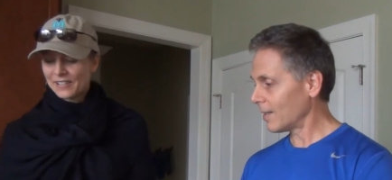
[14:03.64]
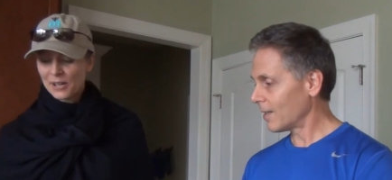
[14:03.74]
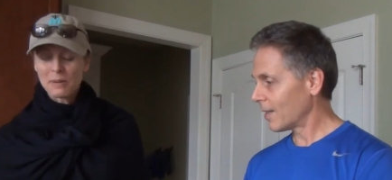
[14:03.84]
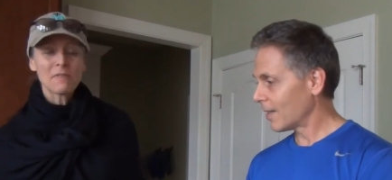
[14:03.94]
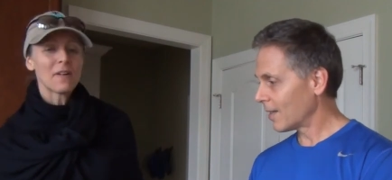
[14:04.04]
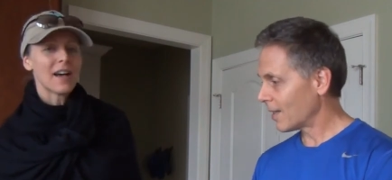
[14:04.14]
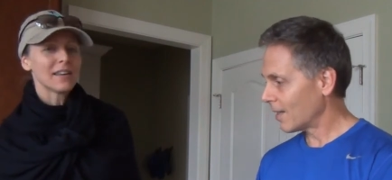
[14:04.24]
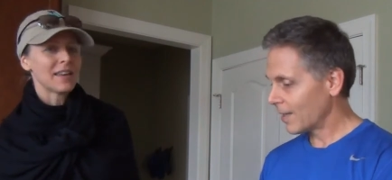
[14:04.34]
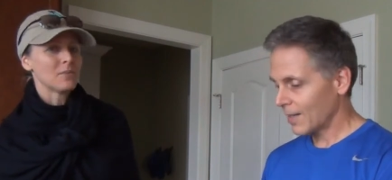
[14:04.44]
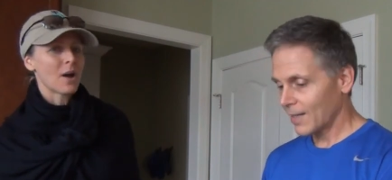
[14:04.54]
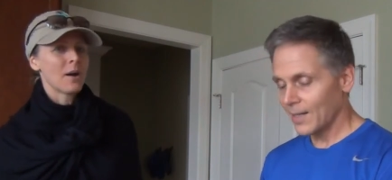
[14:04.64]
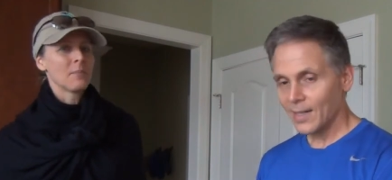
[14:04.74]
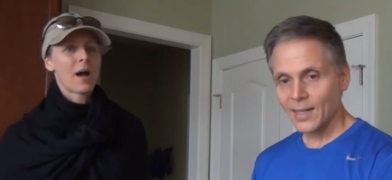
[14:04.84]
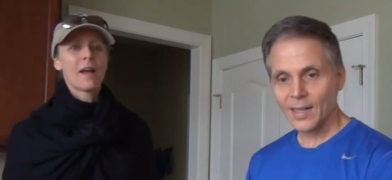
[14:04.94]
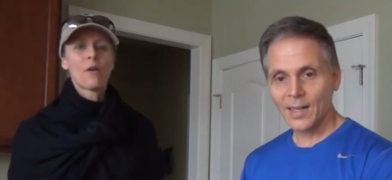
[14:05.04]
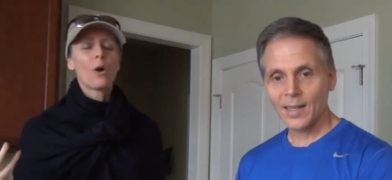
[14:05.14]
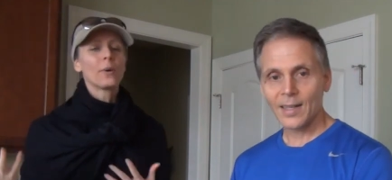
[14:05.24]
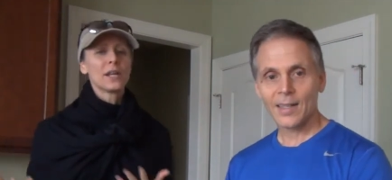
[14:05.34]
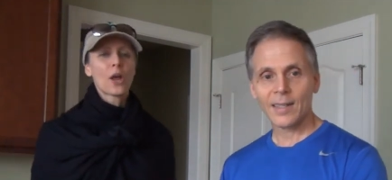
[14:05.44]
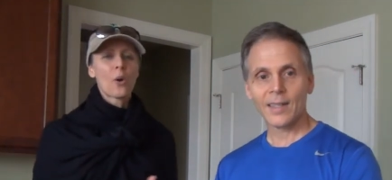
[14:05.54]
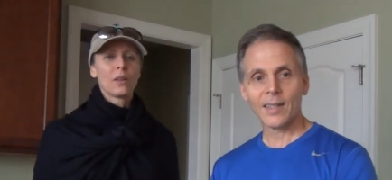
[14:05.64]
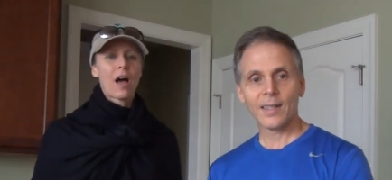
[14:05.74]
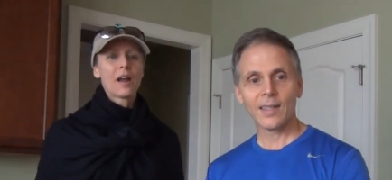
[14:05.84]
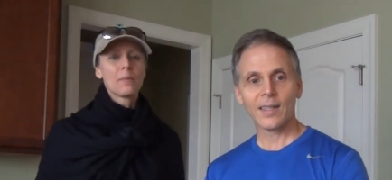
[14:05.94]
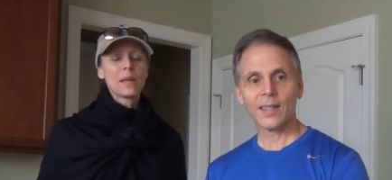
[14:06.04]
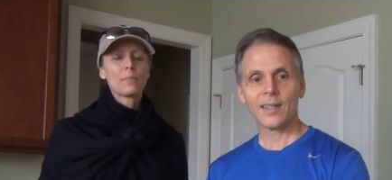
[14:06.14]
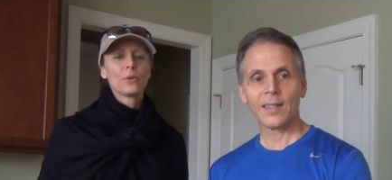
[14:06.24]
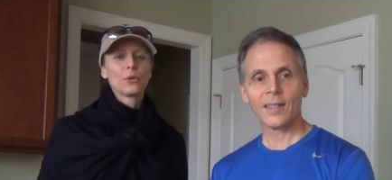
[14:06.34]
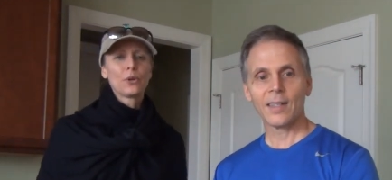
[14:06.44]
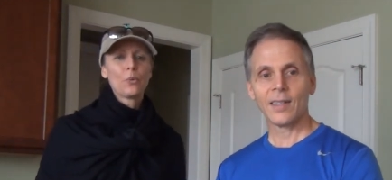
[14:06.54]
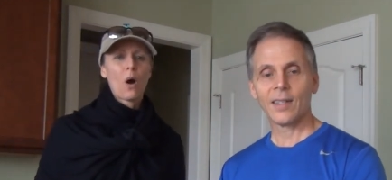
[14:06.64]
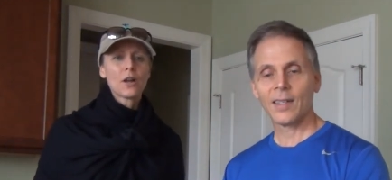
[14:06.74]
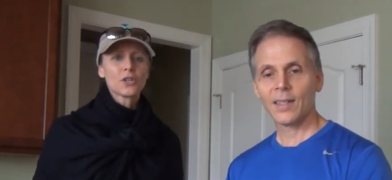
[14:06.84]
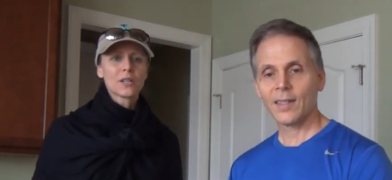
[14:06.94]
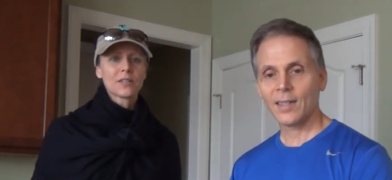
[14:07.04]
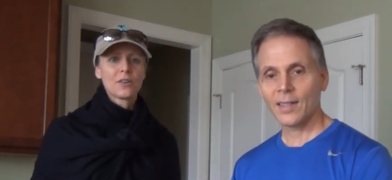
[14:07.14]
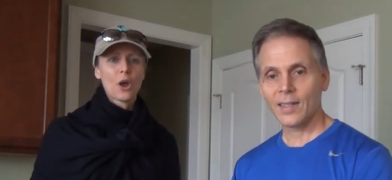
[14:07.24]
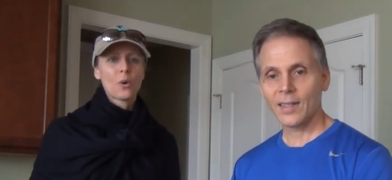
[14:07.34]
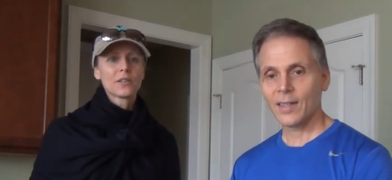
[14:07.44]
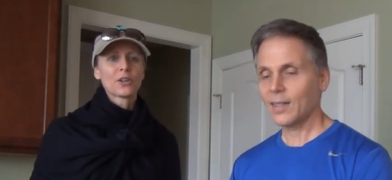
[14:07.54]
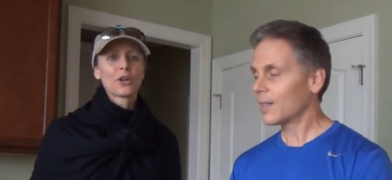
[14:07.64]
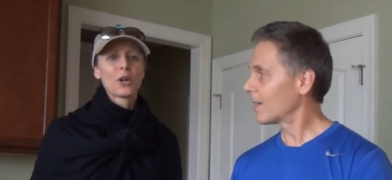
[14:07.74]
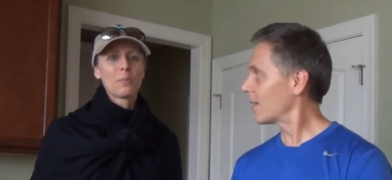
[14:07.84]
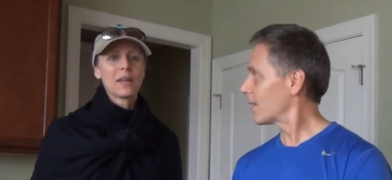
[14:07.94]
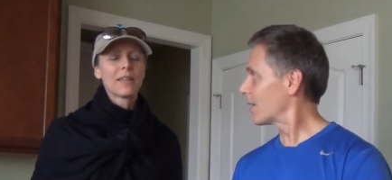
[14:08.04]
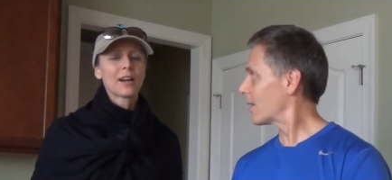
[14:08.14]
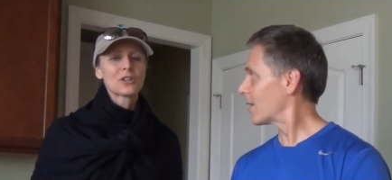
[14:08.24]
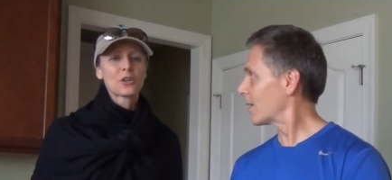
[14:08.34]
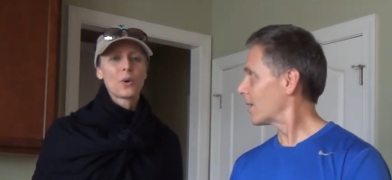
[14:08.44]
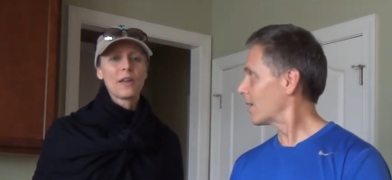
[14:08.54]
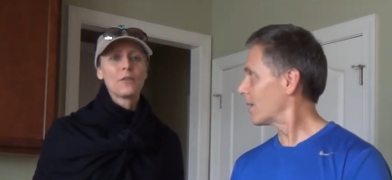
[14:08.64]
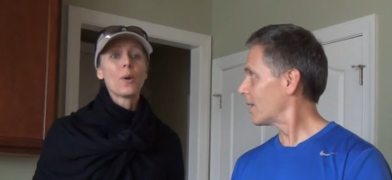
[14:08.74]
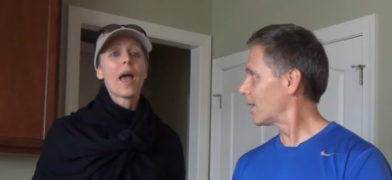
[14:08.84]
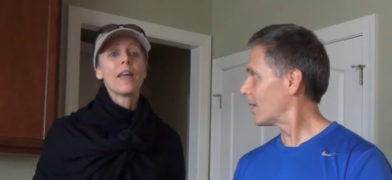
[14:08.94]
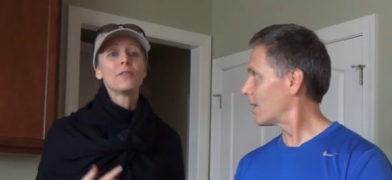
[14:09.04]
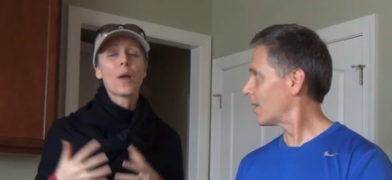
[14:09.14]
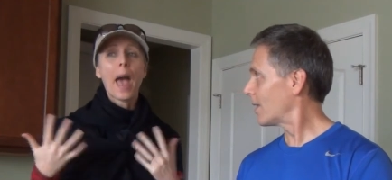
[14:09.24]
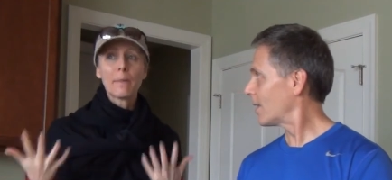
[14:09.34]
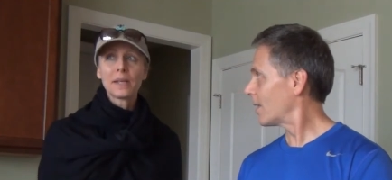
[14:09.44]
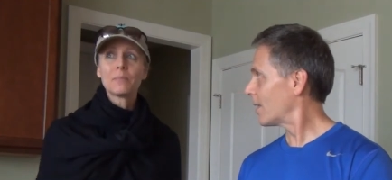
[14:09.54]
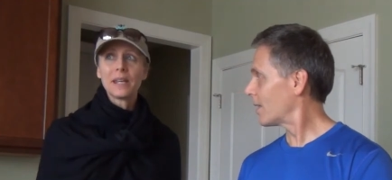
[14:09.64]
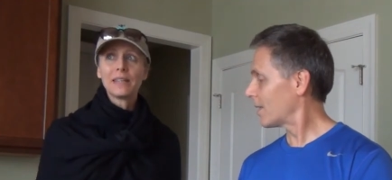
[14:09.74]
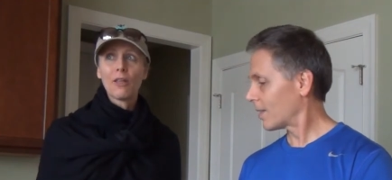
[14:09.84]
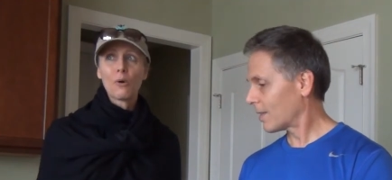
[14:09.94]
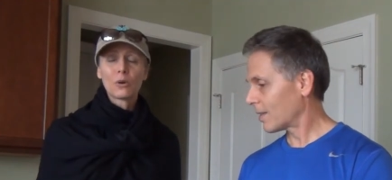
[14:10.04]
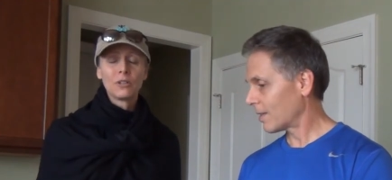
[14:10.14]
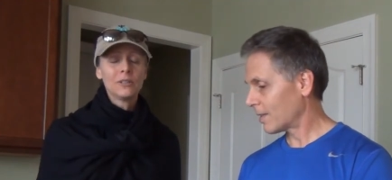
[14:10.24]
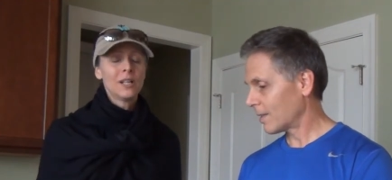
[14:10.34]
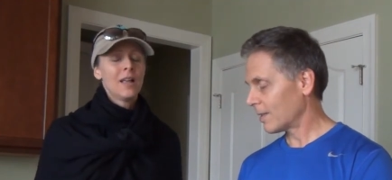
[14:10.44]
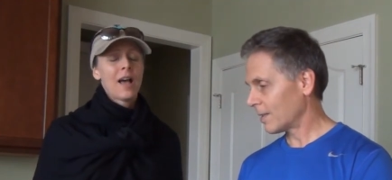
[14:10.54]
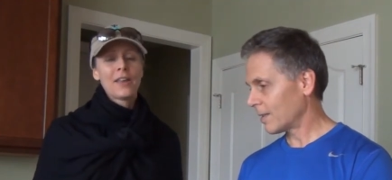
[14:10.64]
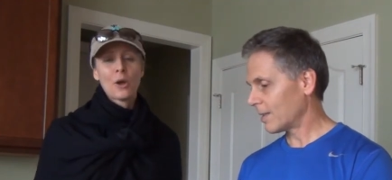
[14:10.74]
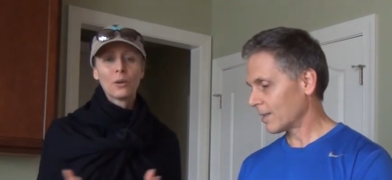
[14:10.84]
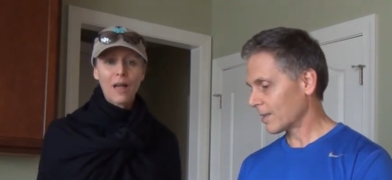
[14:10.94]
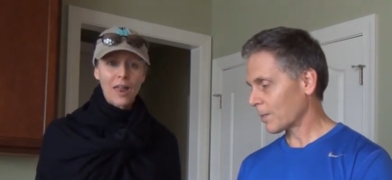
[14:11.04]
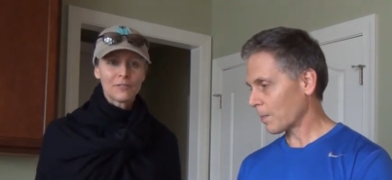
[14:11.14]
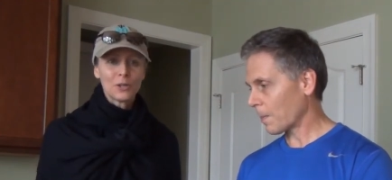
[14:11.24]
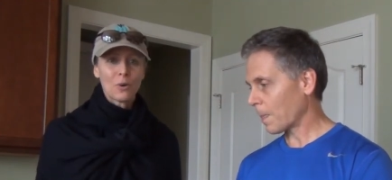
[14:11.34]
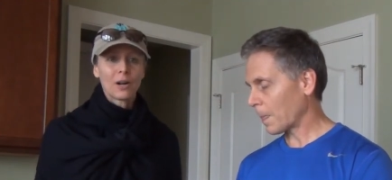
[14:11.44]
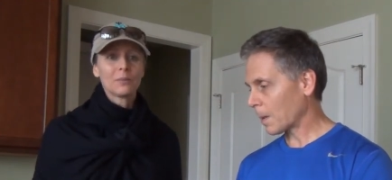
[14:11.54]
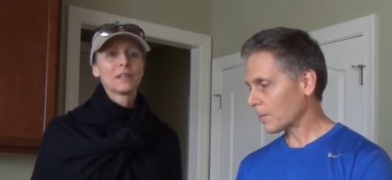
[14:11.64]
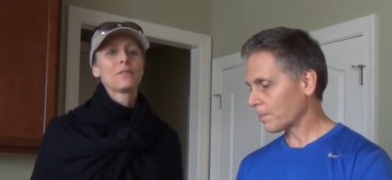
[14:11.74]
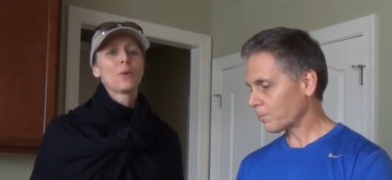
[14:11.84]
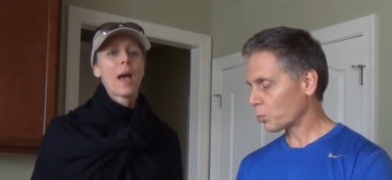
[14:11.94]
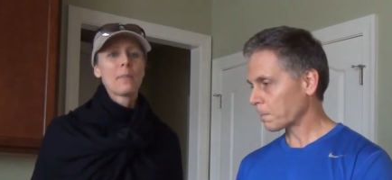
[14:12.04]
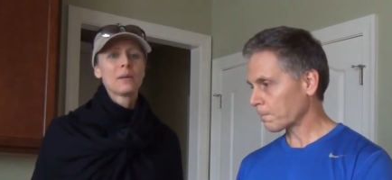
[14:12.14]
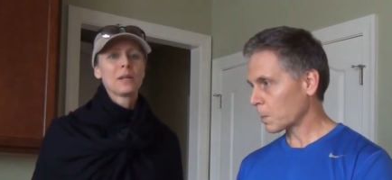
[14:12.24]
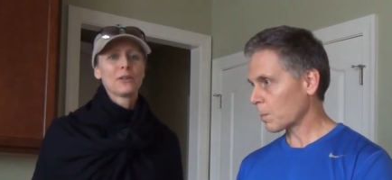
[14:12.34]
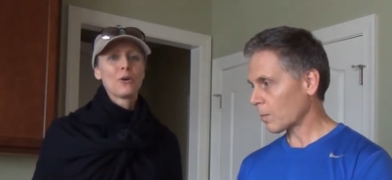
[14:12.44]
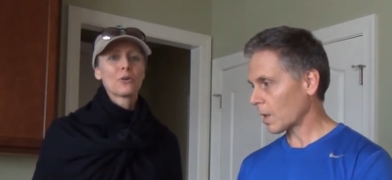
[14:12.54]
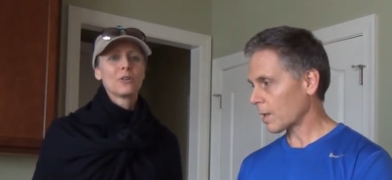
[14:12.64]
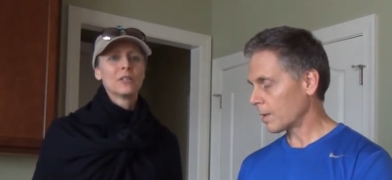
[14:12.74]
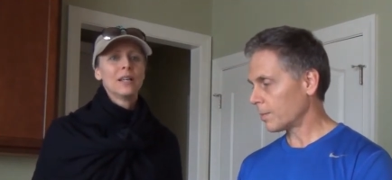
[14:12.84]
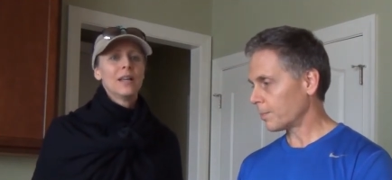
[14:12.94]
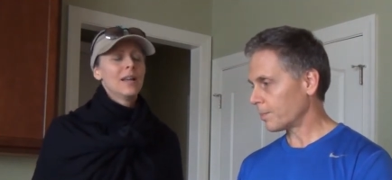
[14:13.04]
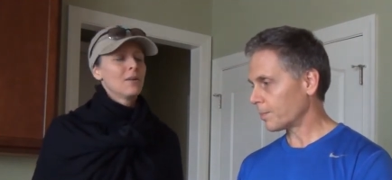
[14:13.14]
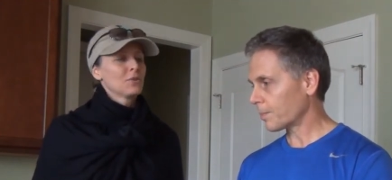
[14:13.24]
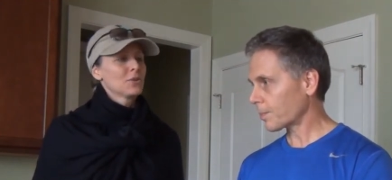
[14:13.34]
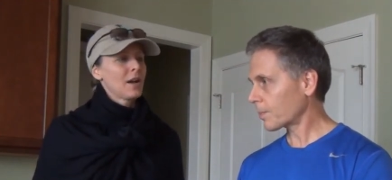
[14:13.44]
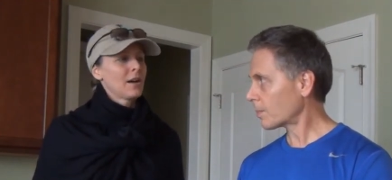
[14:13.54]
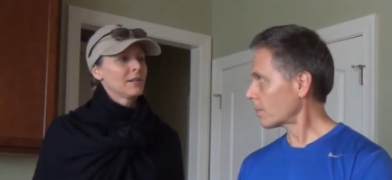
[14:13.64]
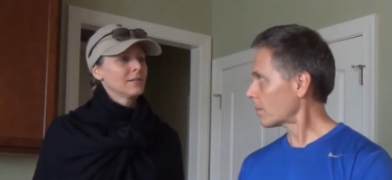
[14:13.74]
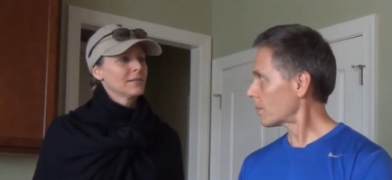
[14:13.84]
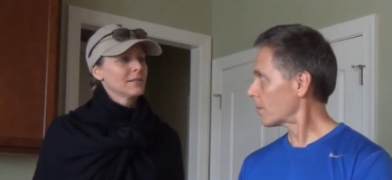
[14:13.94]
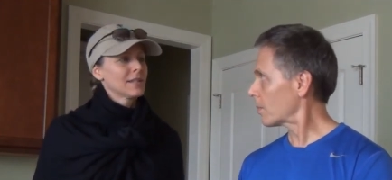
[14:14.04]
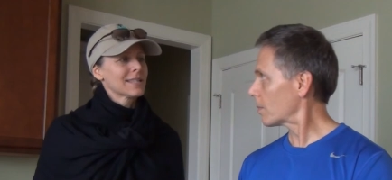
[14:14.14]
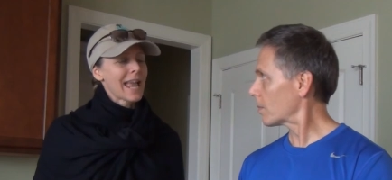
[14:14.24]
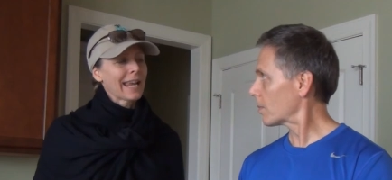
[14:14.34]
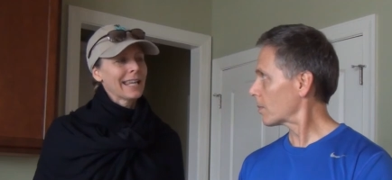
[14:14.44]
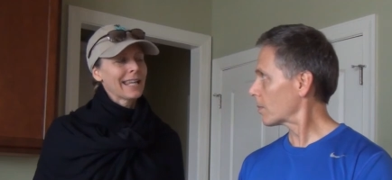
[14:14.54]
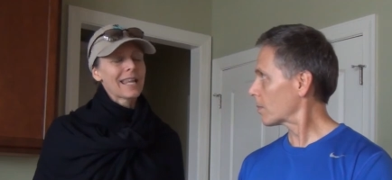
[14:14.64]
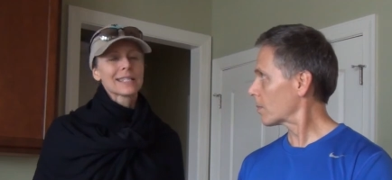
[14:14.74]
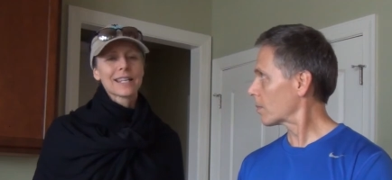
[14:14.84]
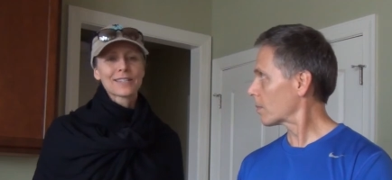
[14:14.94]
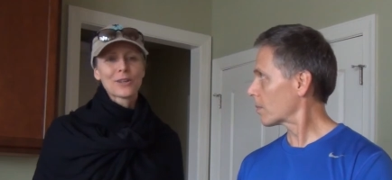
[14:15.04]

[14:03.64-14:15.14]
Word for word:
Speaker 1: It's going to be fun, and um, I already know a lot of the people who watch us and know us are going to be there. So if you if you happen to be local, I know a lot of you aren't, but if you happen to be local, uh, the second at six